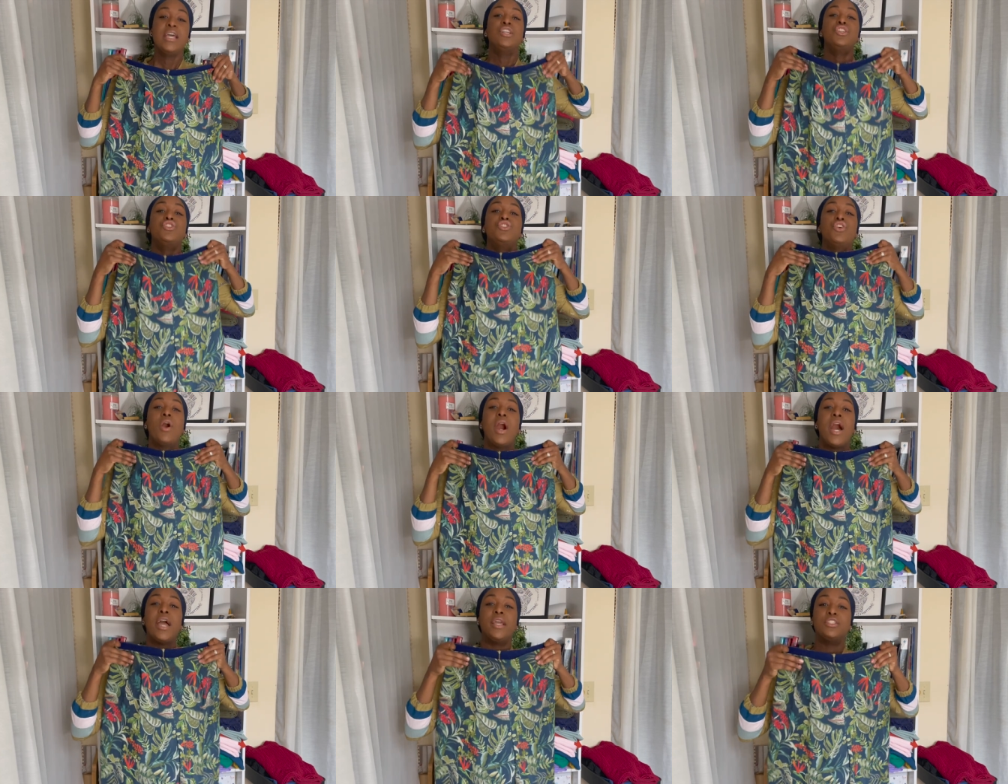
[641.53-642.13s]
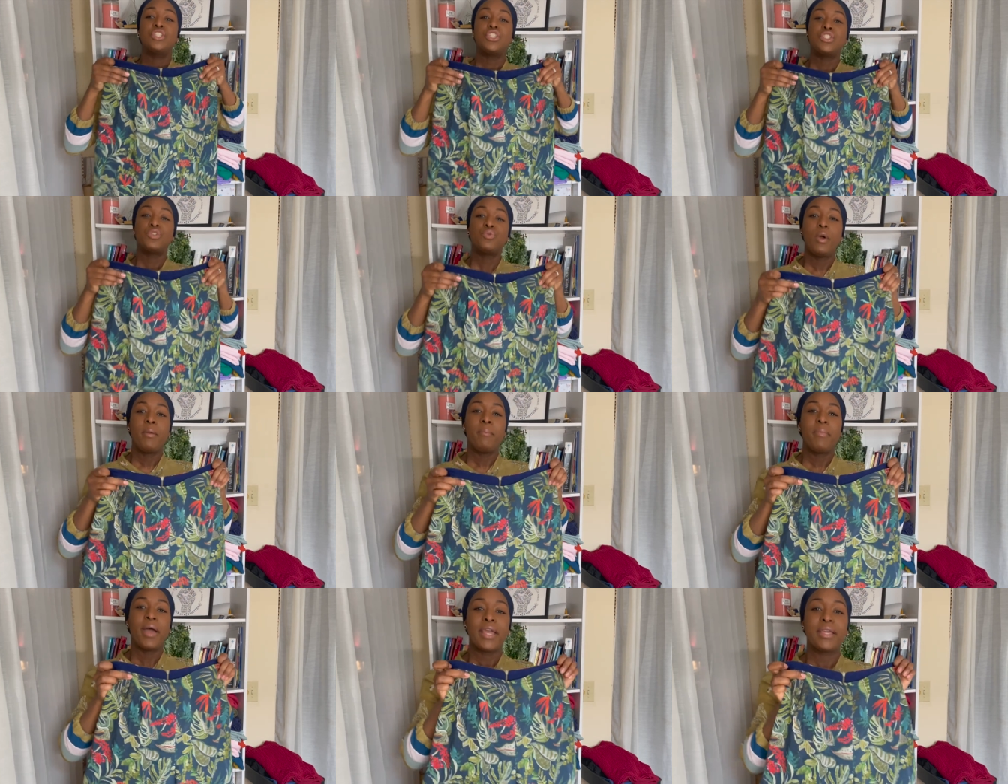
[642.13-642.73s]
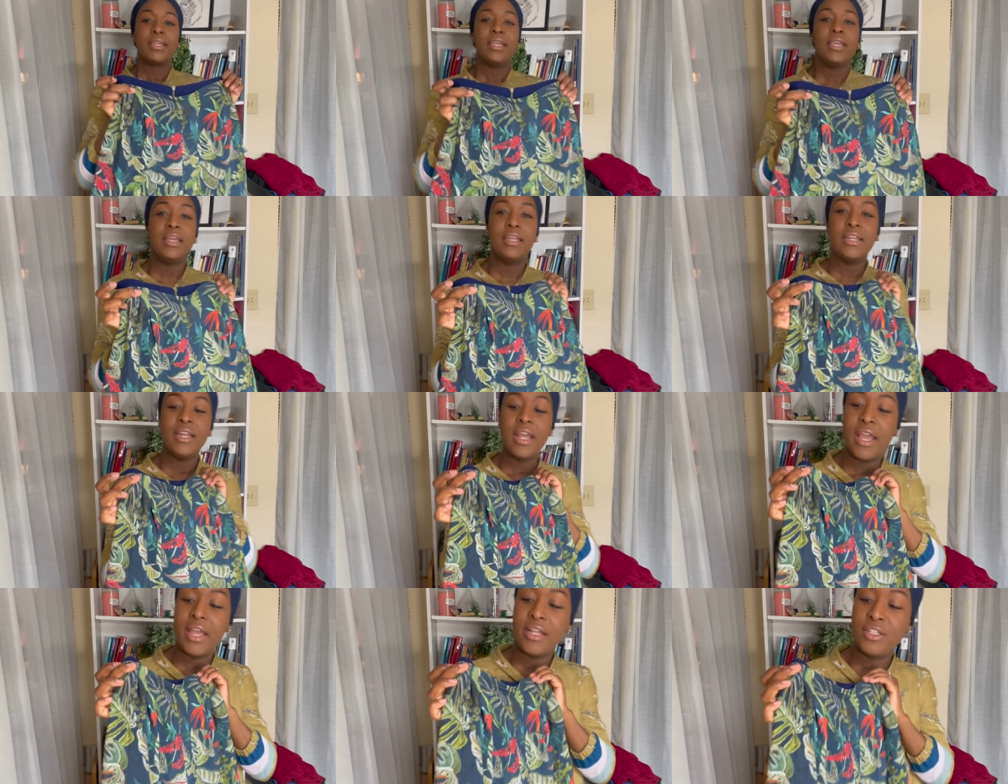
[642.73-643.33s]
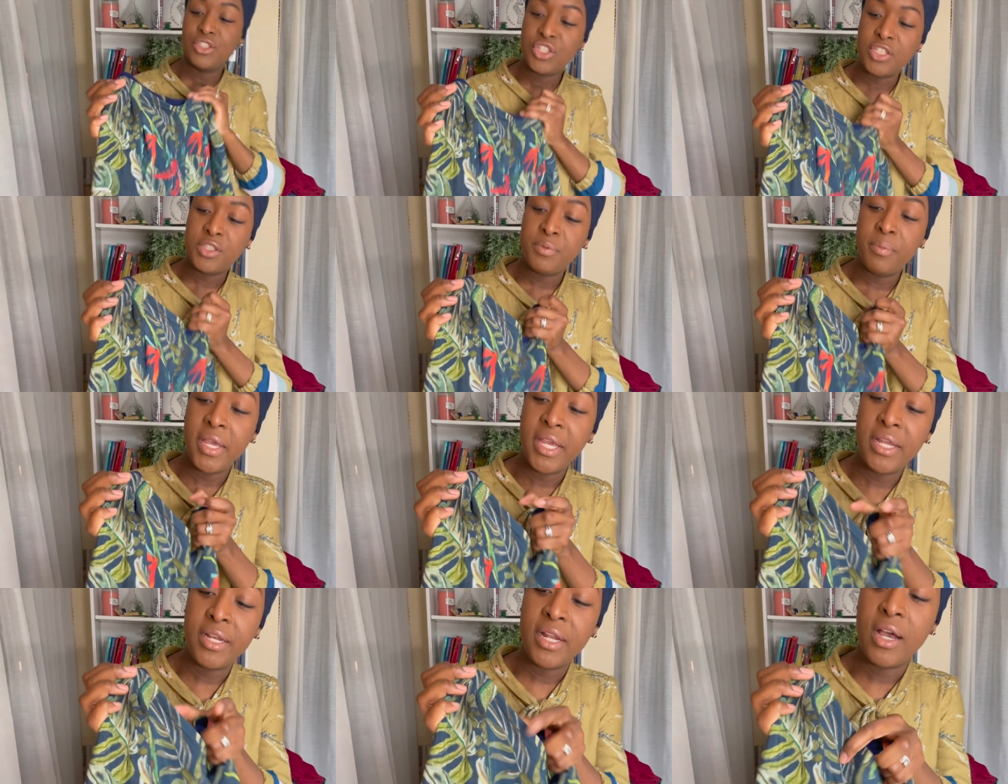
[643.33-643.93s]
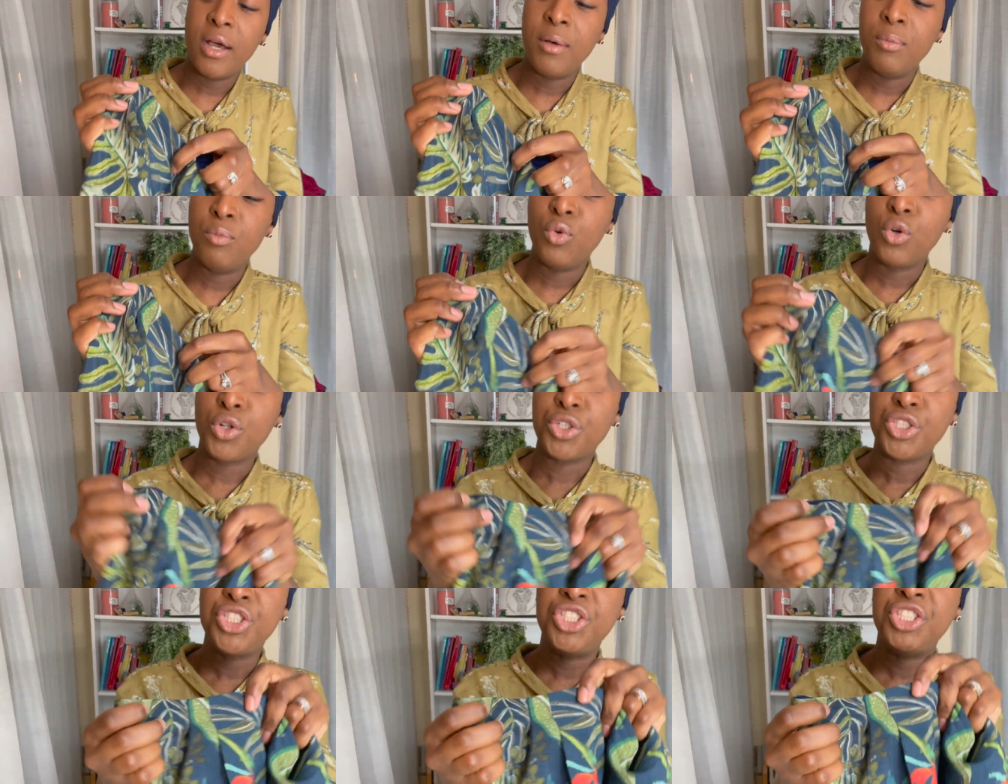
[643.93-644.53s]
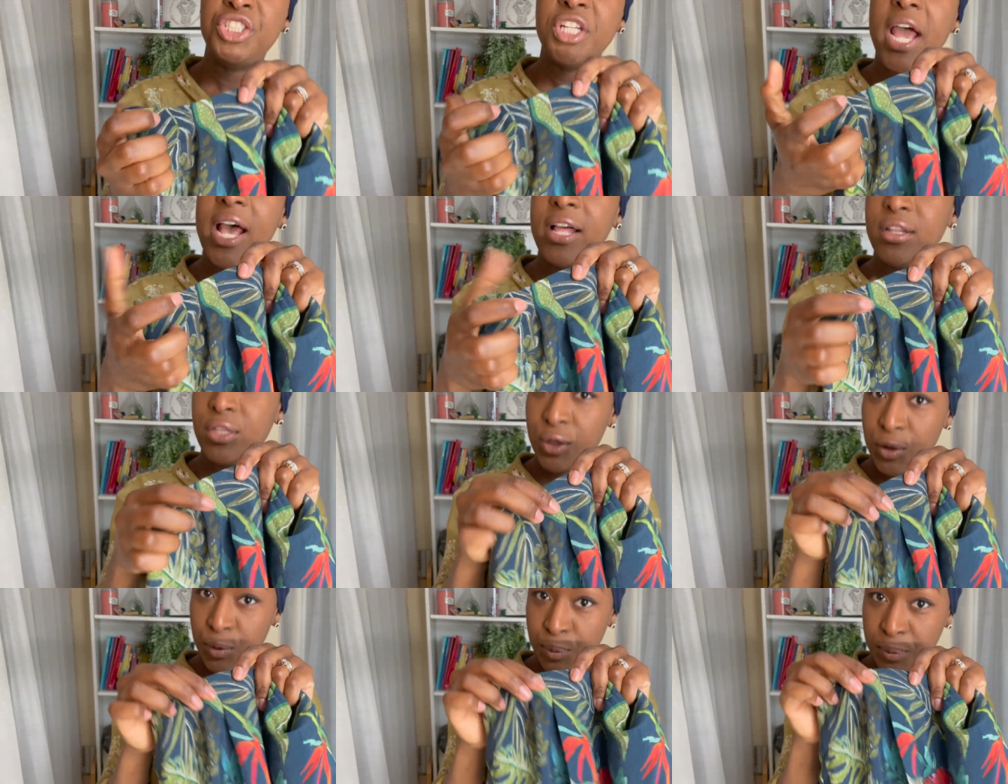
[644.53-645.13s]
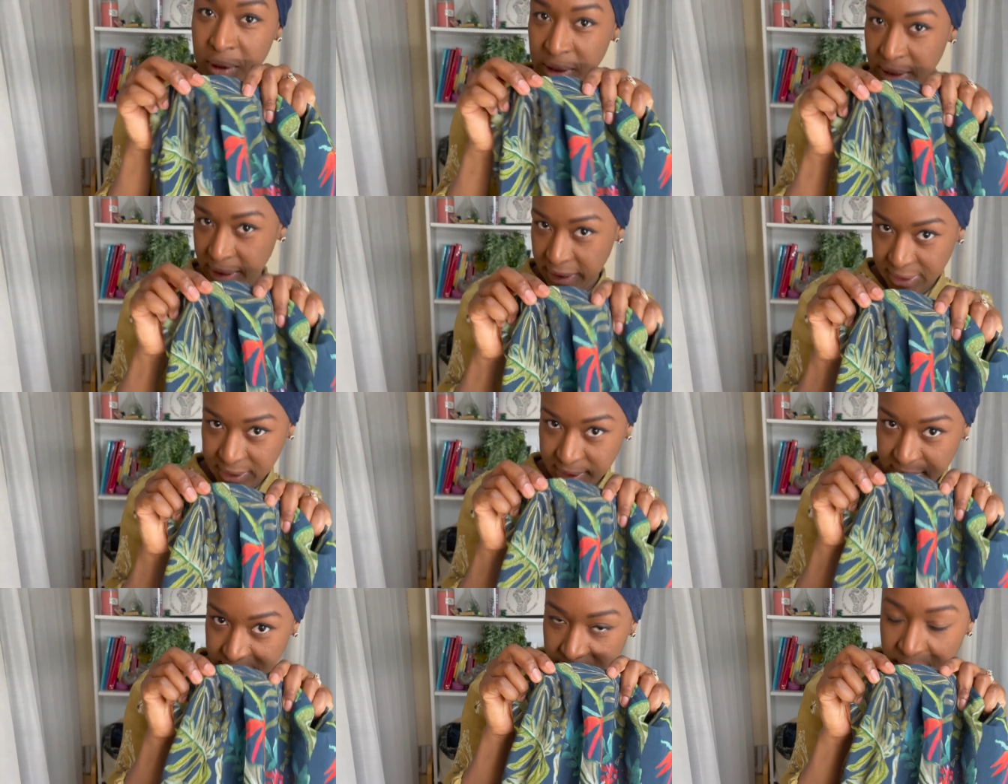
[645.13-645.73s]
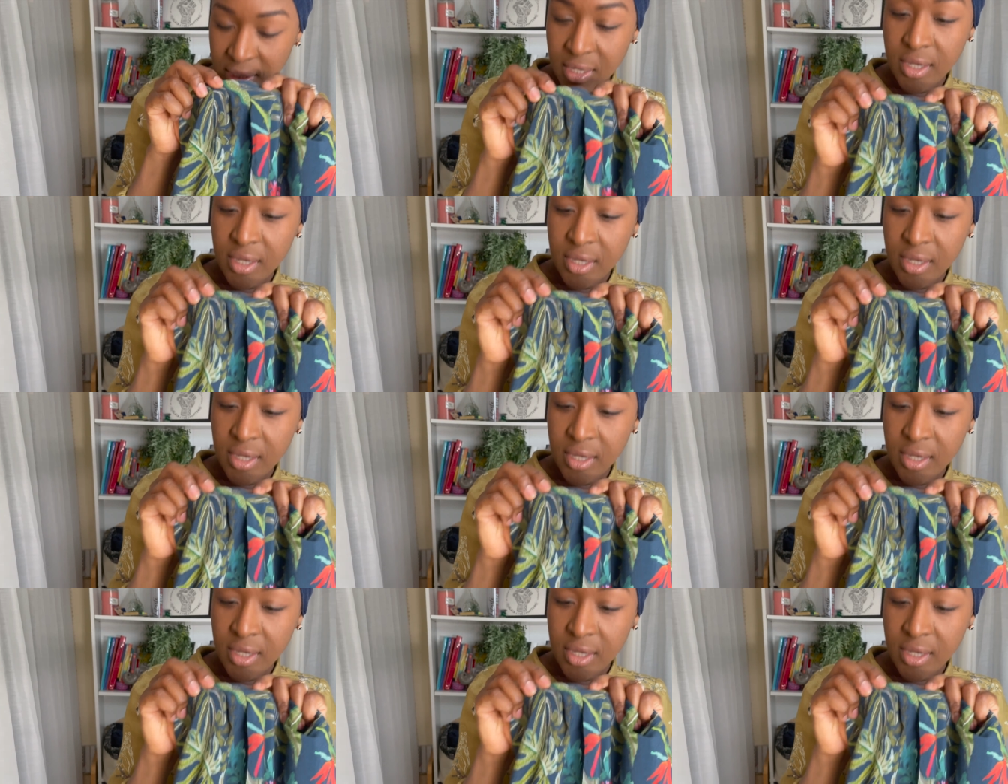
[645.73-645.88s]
so I just went back in and just made a more shallow pleat